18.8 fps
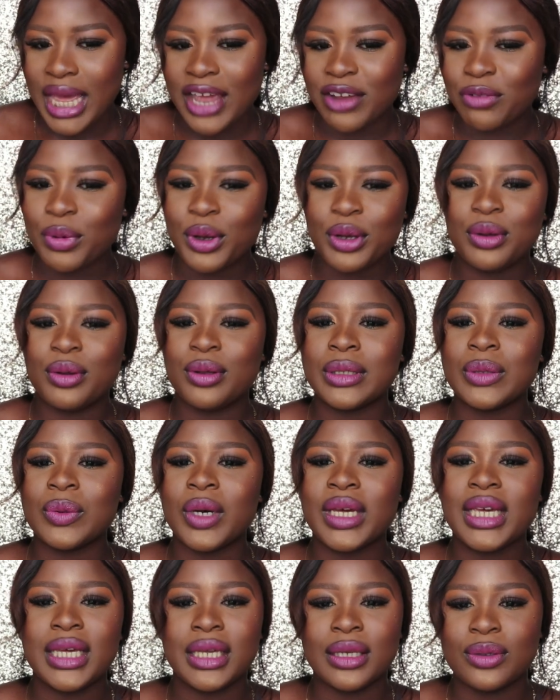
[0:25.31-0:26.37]
Everybody knows
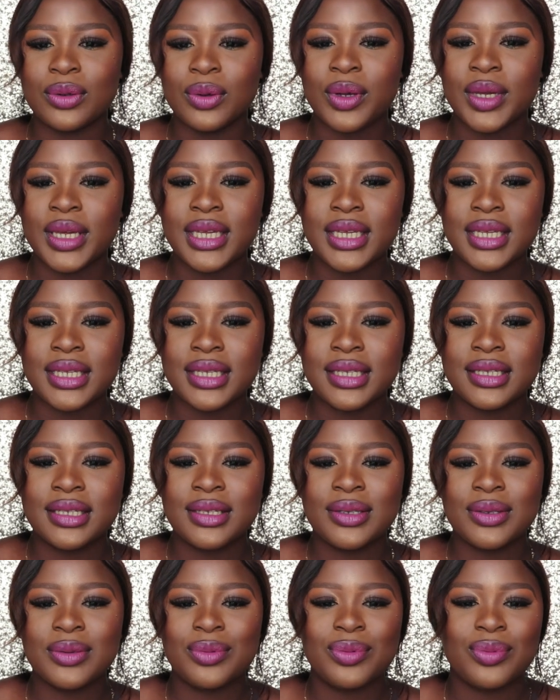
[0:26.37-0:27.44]
what keto
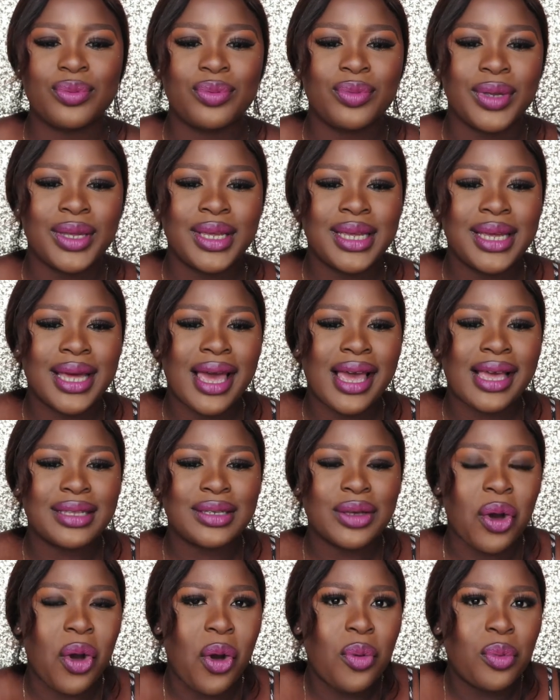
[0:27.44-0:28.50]
is. We hear
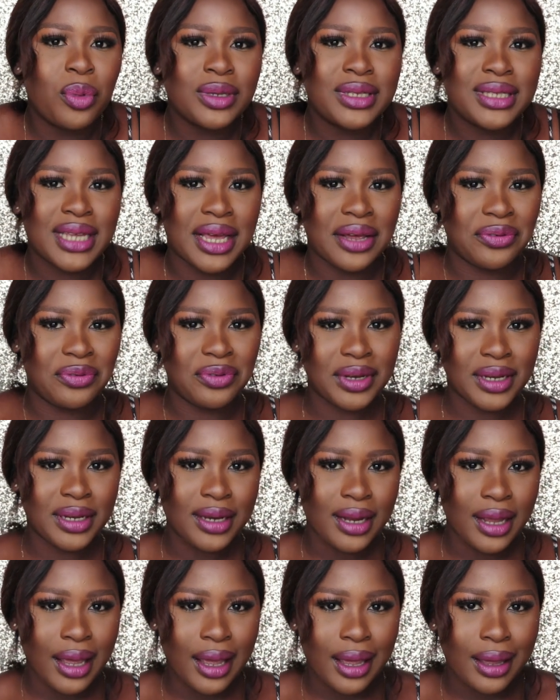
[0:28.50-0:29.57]
it almost every
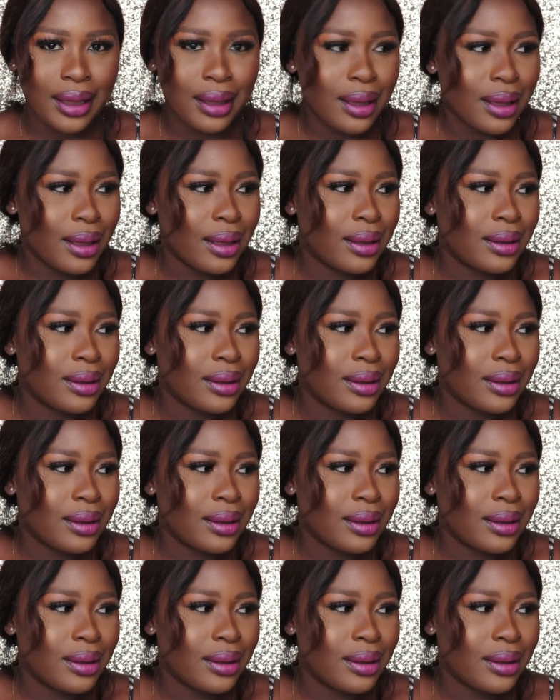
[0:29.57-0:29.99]
day.